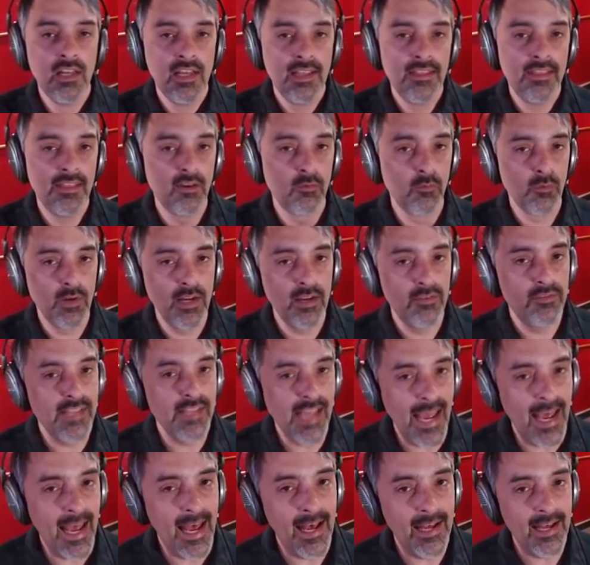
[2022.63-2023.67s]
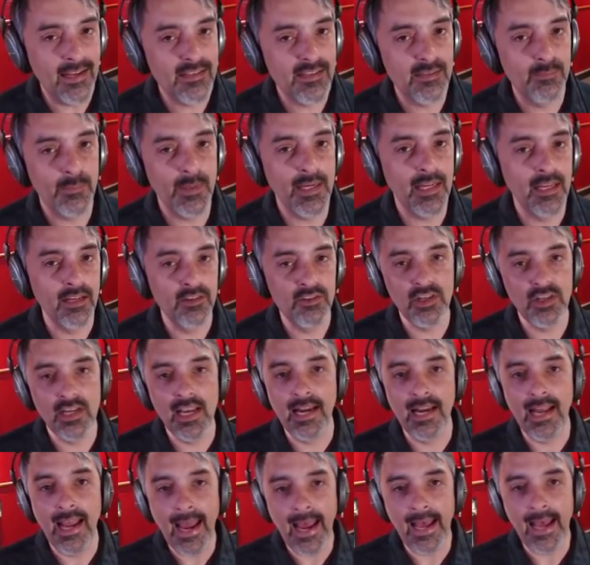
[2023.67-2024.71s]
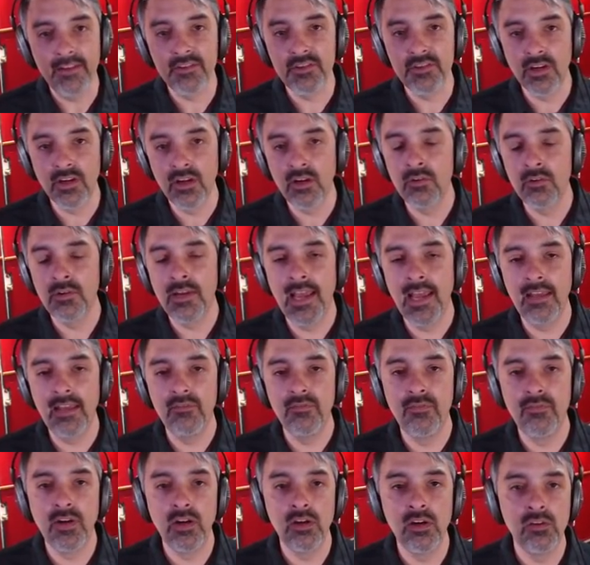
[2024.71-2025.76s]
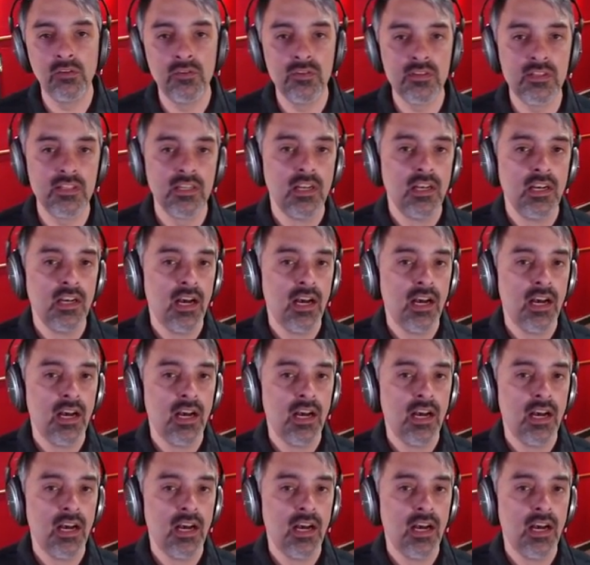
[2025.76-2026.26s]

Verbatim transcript: the Rift S because you got to add your own headphones.